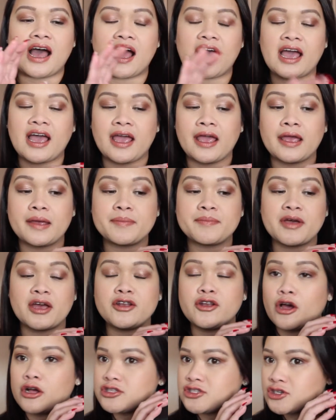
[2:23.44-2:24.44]
I'm
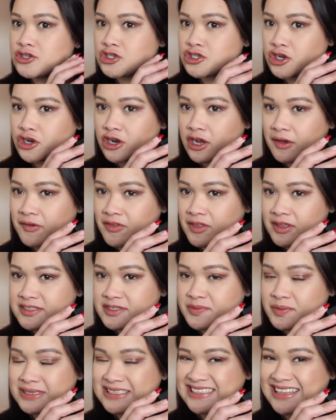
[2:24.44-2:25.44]
not so sure if
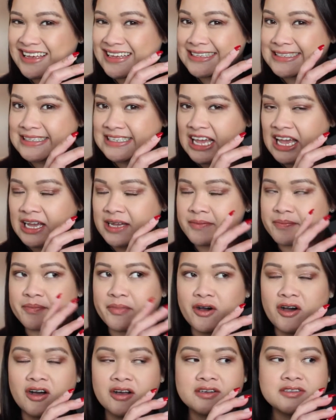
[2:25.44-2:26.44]
this was the exact
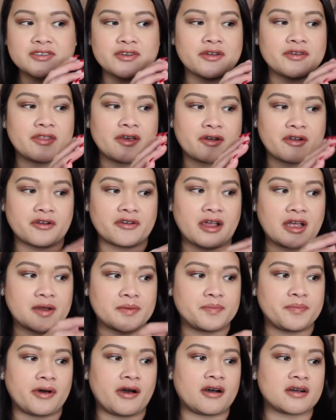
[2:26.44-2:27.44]
box or the
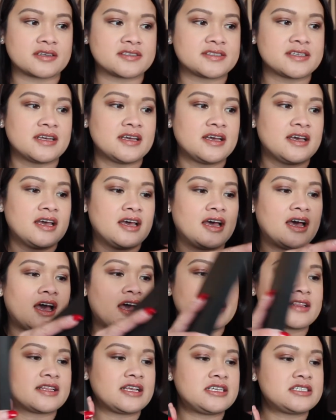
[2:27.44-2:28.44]
correct box,
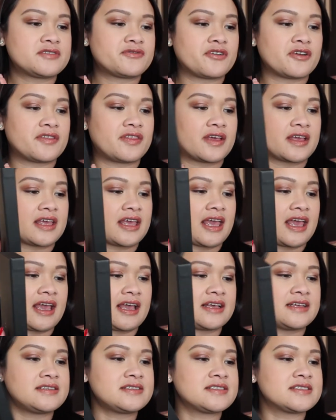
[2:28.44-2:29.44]
at least for the
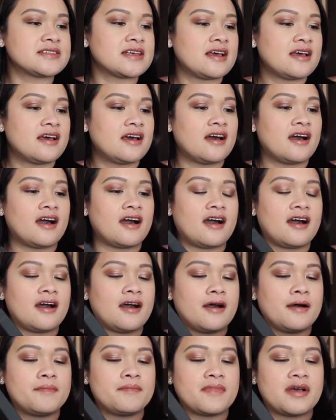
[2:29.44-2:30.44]
case.
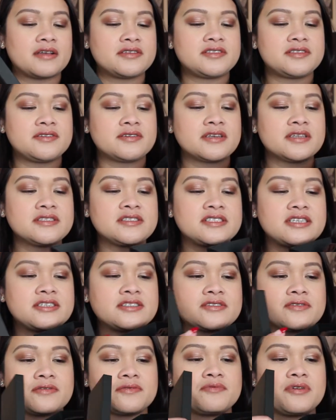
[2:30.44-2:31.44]
Um, as you can see,
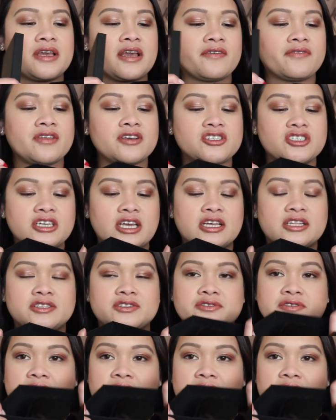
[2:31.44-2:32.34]
so we have the shades